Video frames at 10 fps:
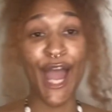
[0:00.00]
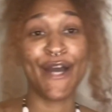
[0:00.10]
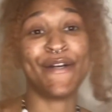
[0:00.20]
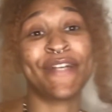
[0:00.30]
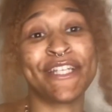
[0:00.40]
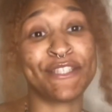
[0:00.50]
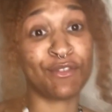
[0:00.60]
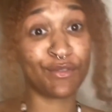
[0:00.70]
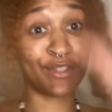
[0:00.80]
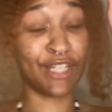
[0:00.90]
Okay,
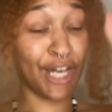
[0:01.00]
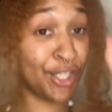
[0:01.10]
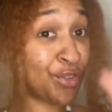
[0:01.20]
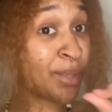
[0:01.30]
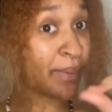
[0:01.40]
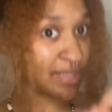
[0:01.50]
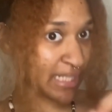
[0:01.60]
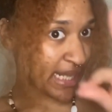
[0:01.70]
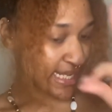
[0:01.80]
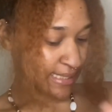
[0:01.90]
so the other three pairs of
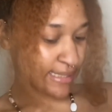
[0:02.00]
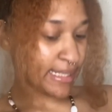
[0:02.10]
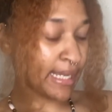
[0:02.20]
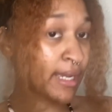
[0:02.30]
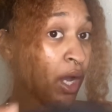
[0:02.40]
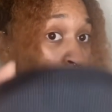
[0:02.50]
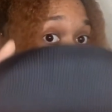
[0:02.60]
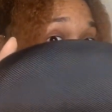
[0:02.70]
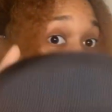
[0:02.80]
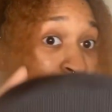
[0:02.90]
glasses, they
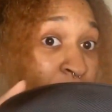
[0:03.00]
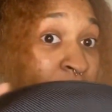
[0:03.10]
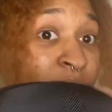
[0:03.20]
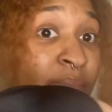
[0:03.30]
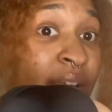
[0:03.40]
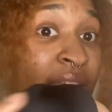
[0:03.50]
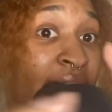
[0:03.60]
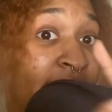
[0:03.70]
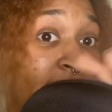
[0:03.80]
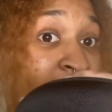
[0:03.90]
come
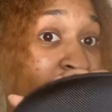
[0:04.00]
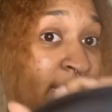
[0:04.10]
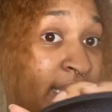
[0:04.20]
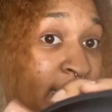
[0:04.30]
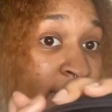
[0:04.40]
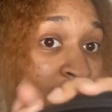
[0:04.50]
like this.